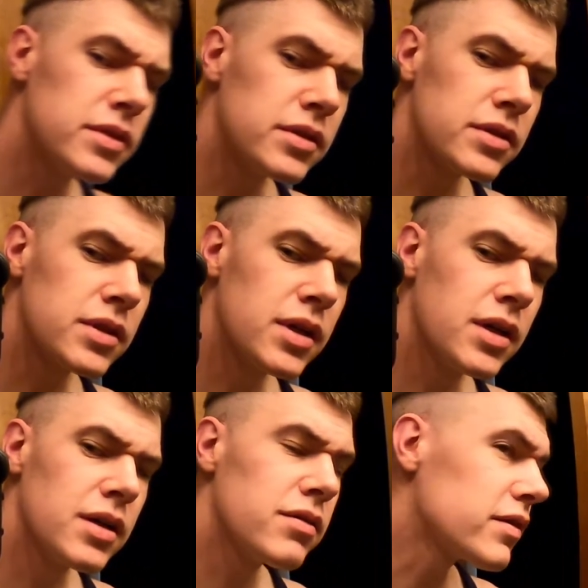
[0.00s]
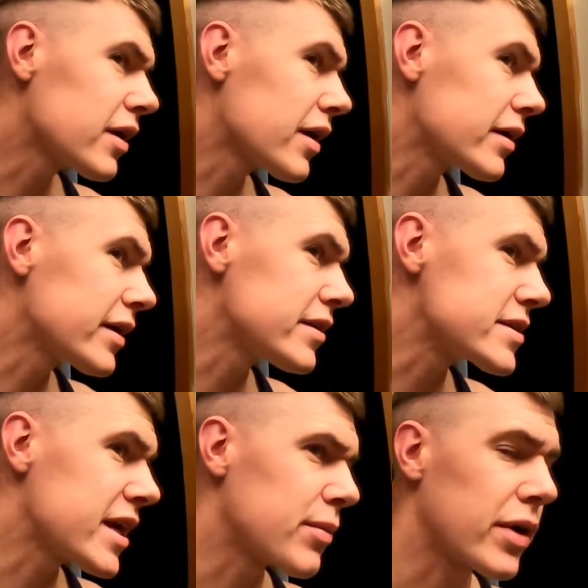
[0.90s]
Let's figure out how to get
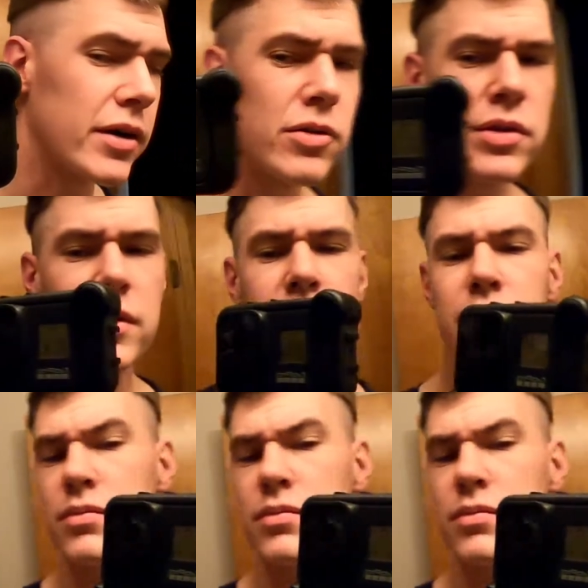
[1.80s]
this camera angled.